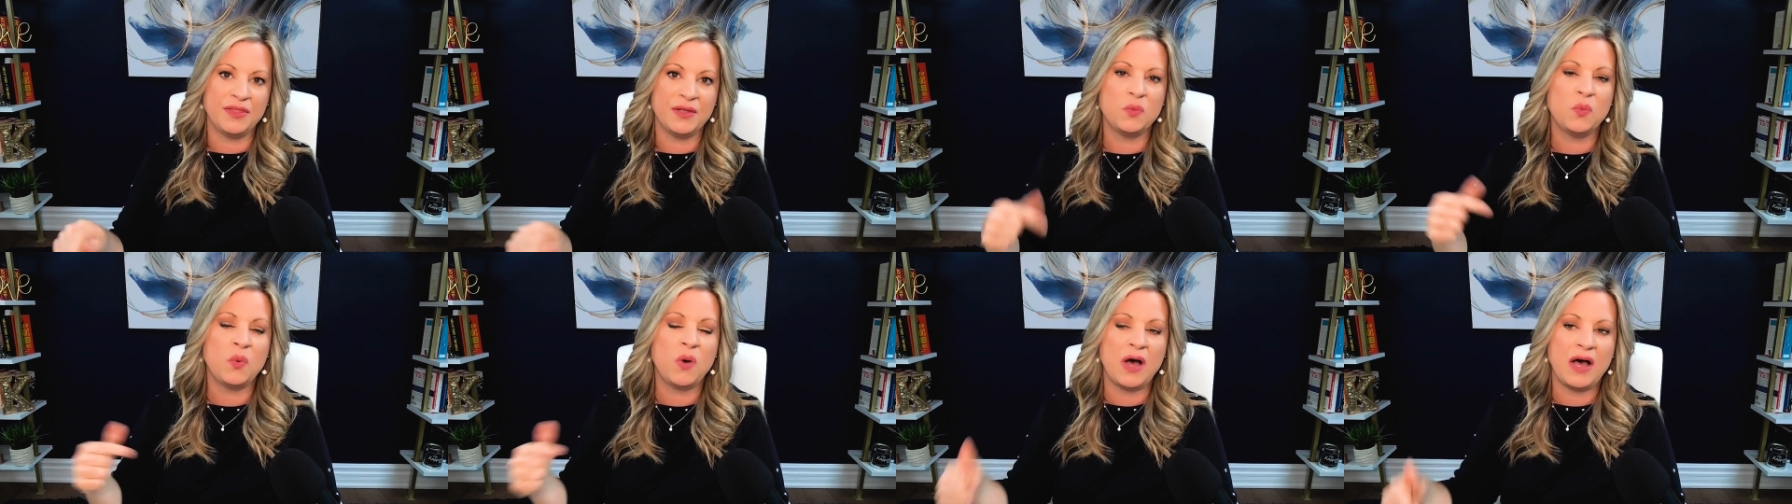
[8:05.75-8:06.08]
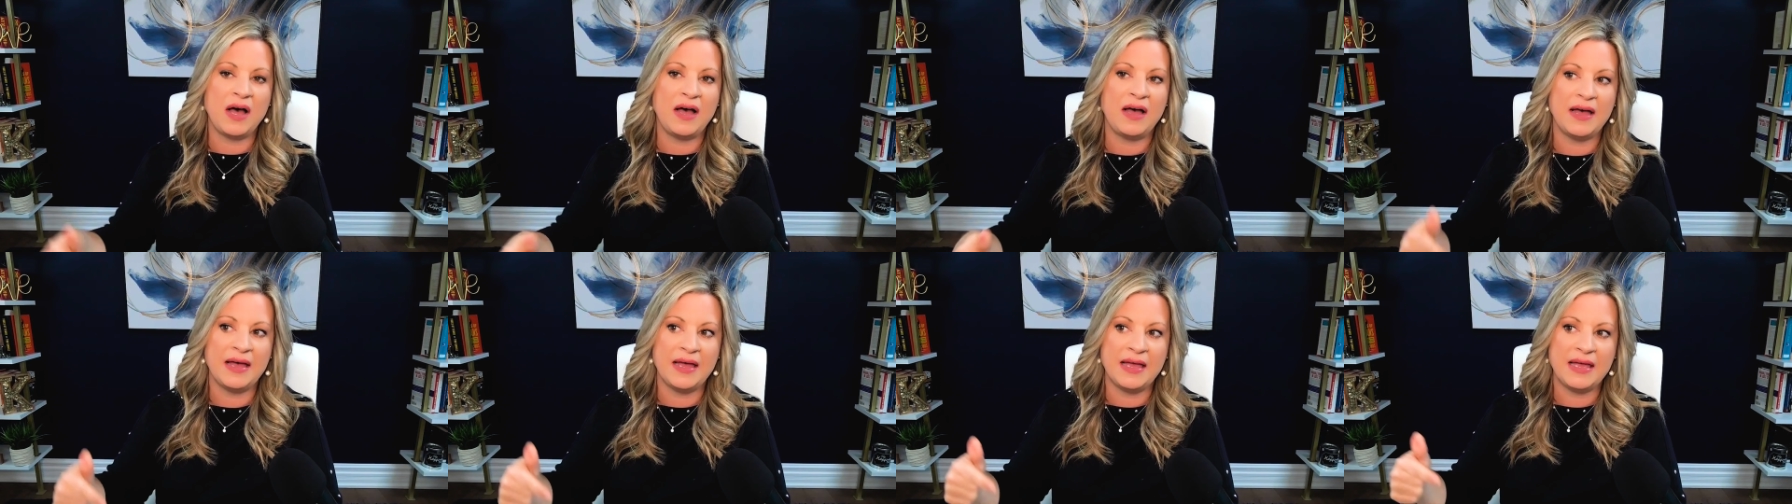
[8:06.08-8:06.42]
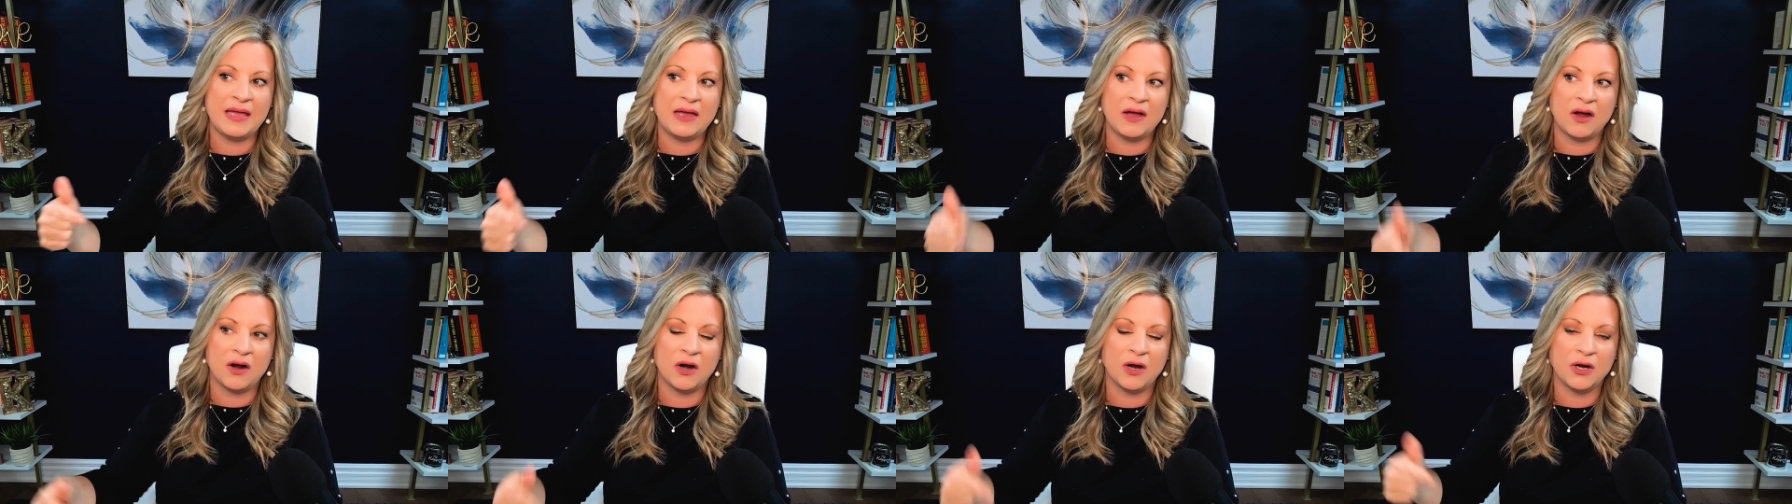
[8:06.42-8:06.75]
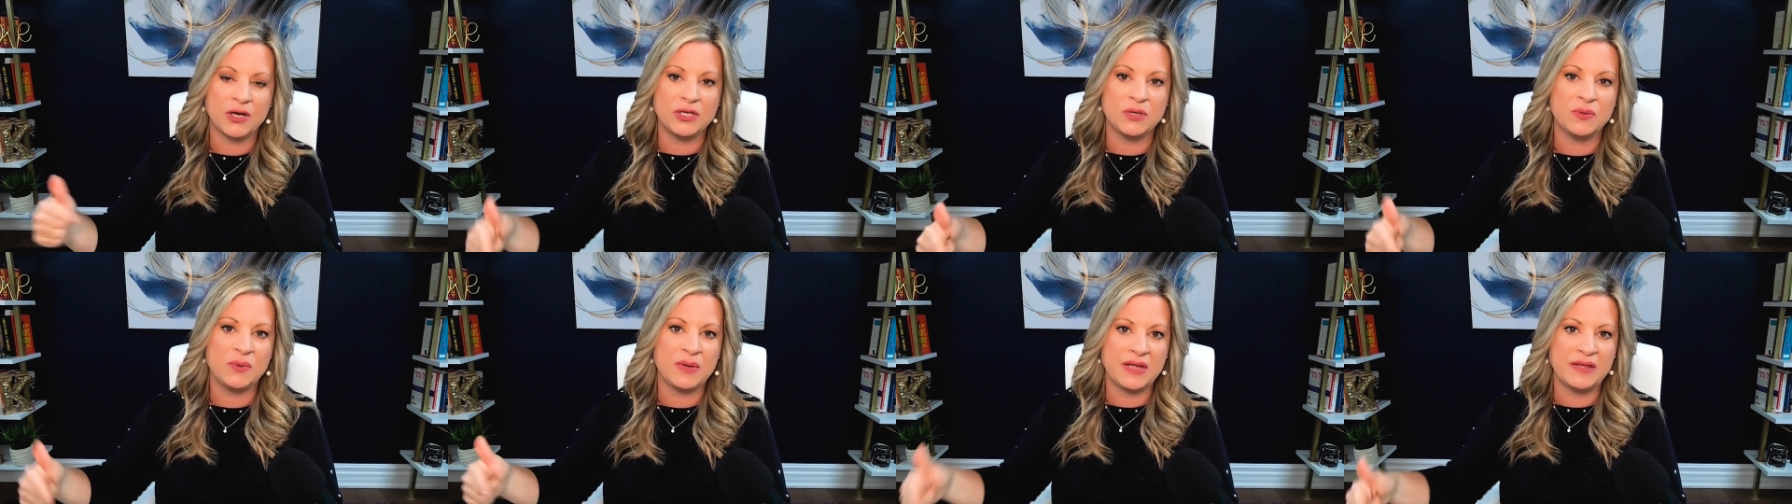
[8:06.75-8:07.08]
then why are
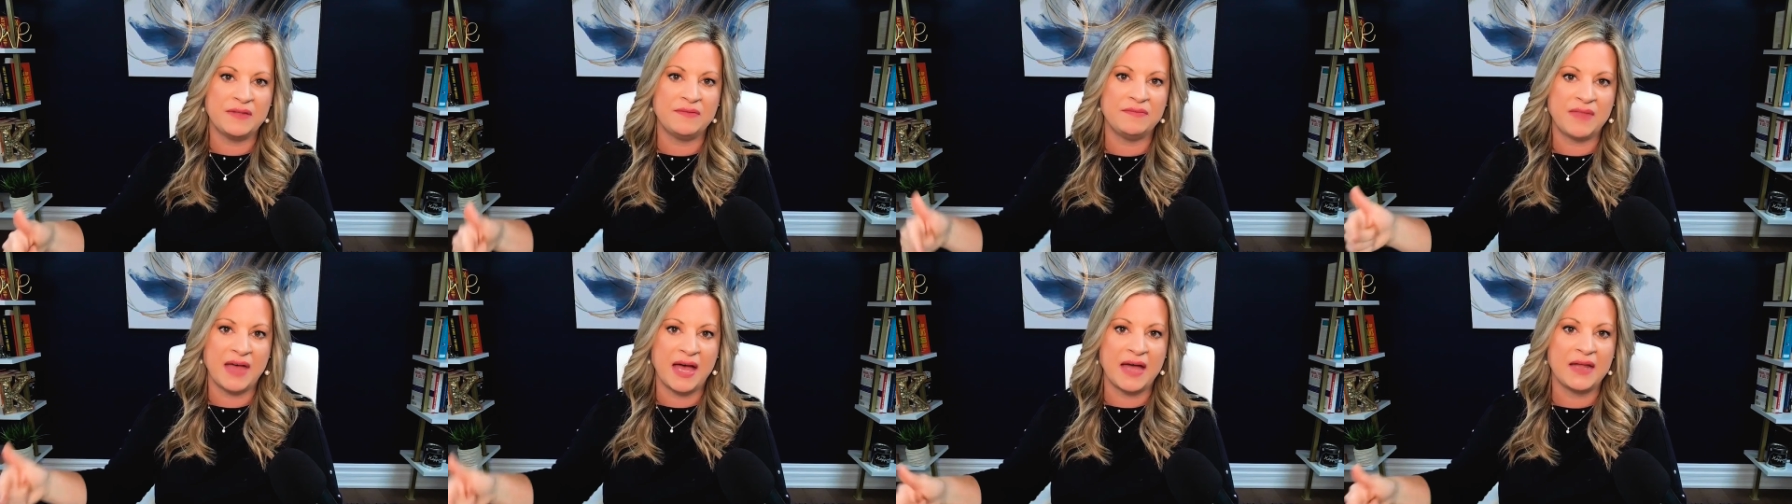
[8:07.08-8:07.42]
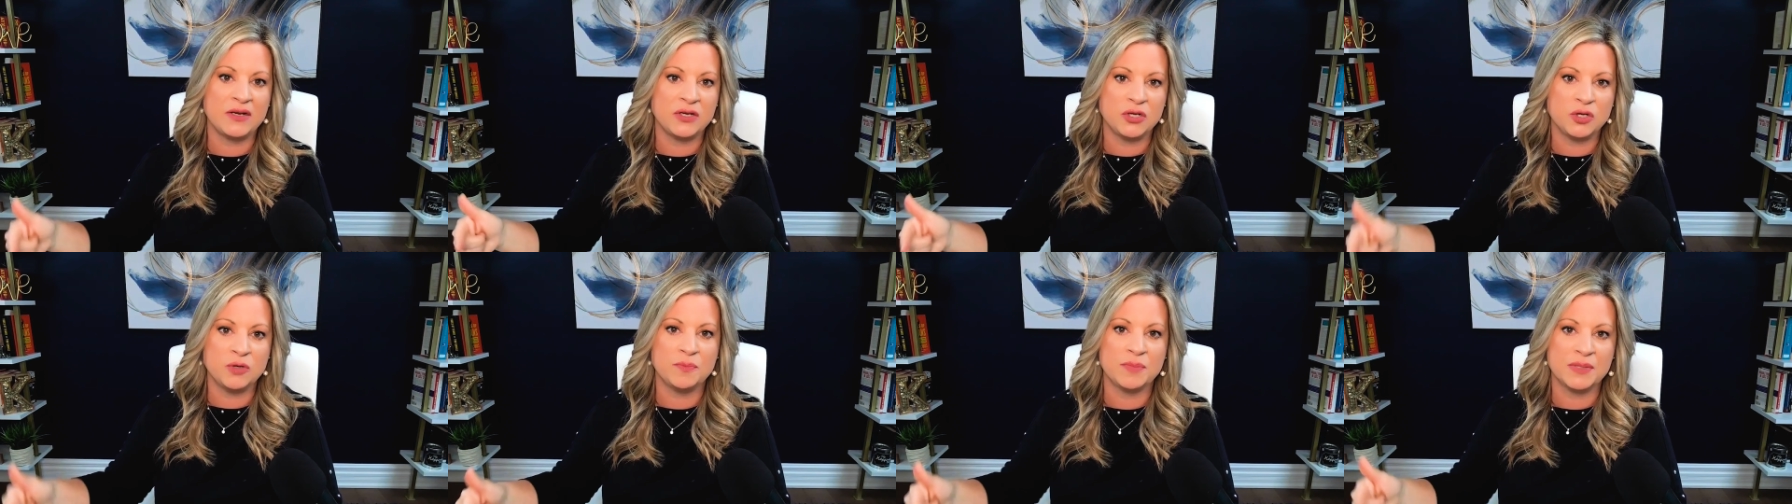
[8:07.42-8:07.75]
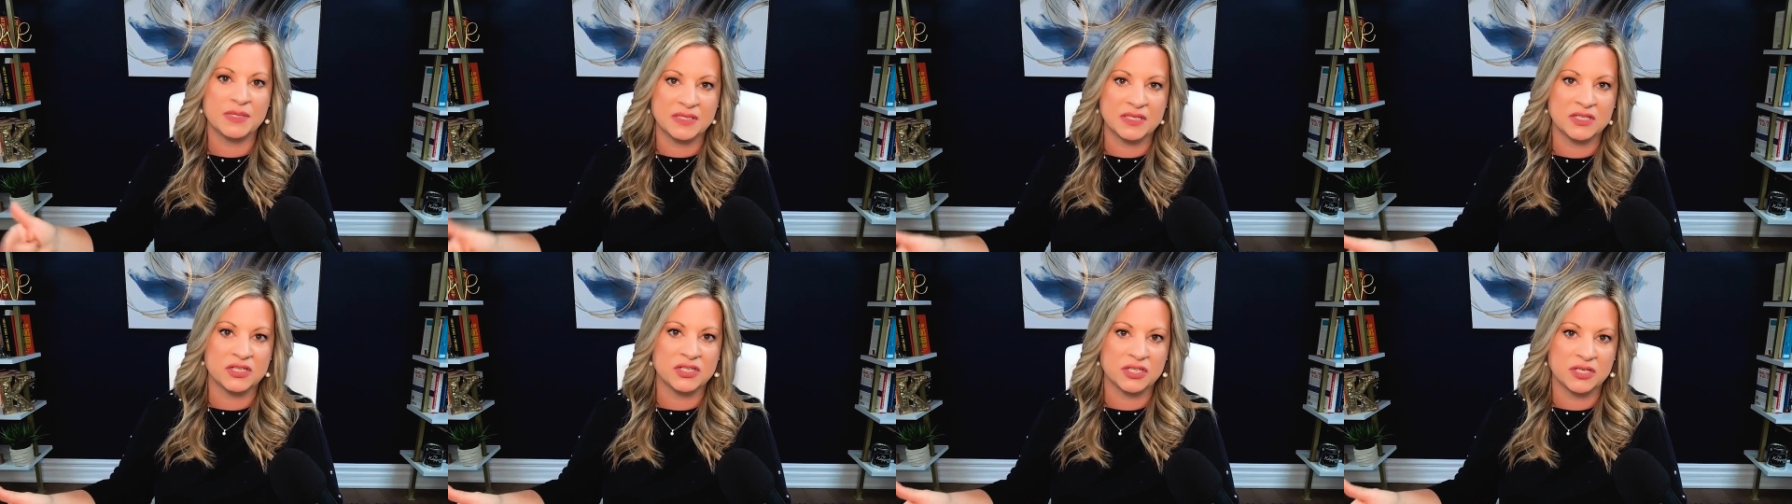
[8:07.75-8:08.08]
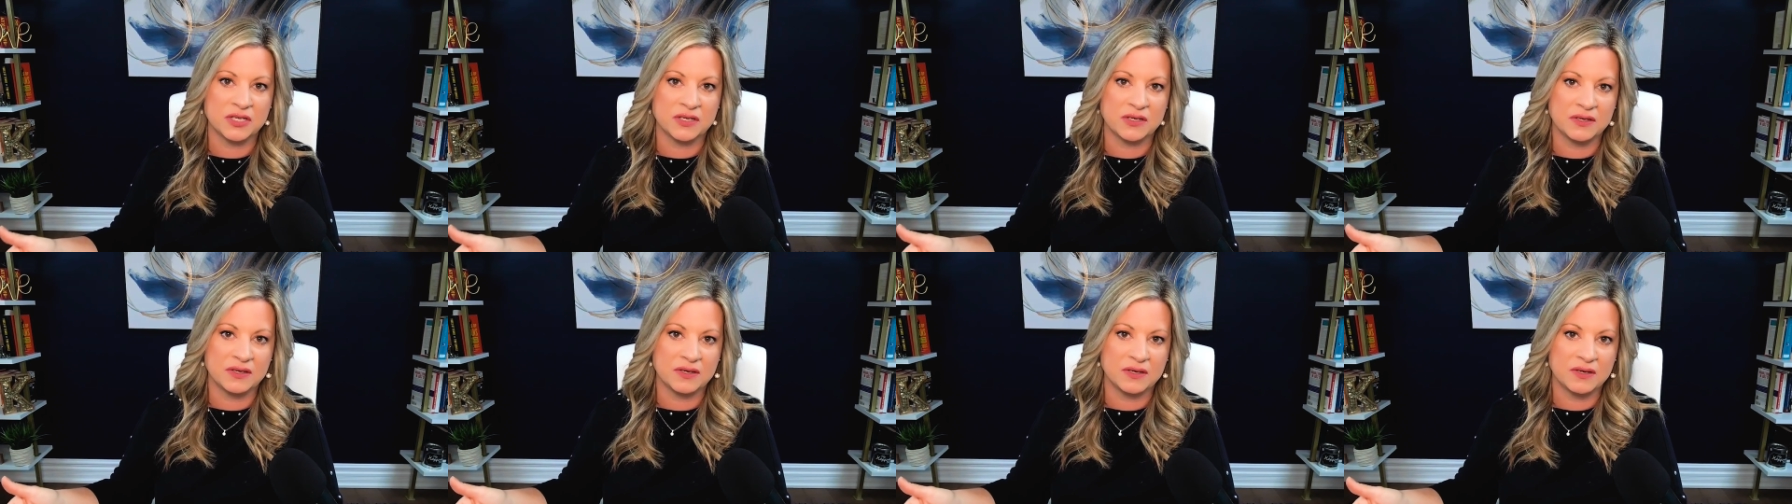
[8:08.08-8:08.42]
you in that new
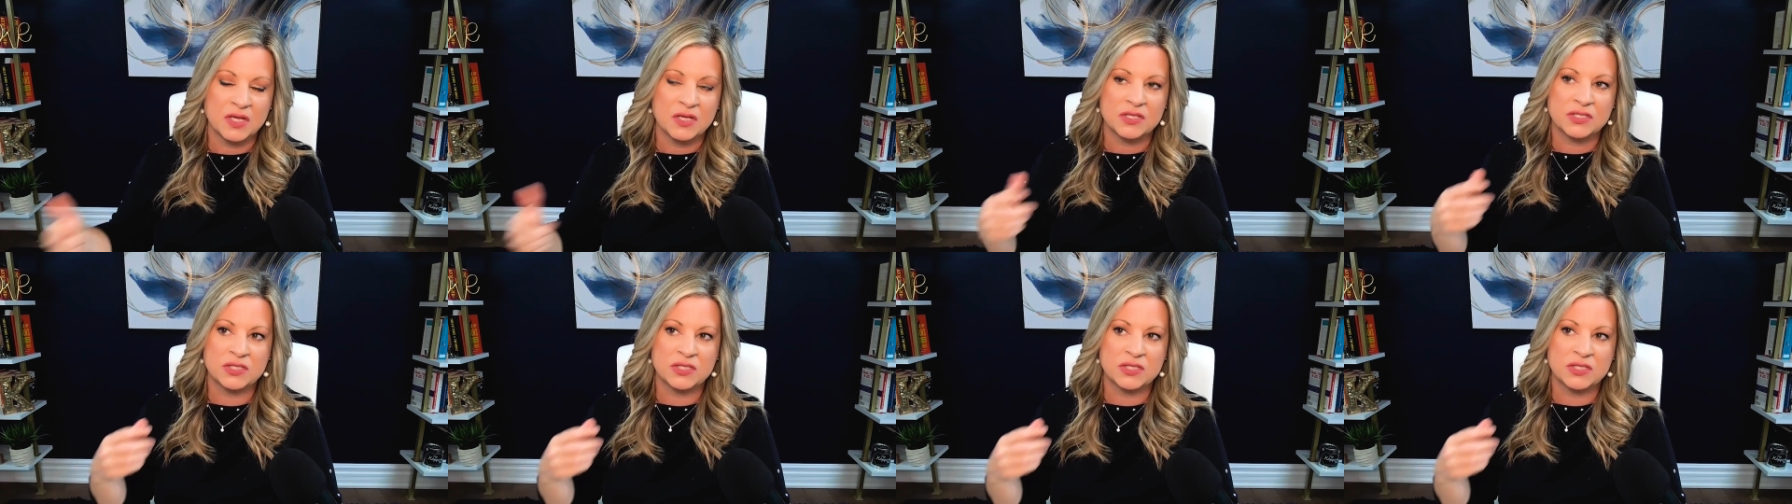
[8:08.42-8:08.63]
position?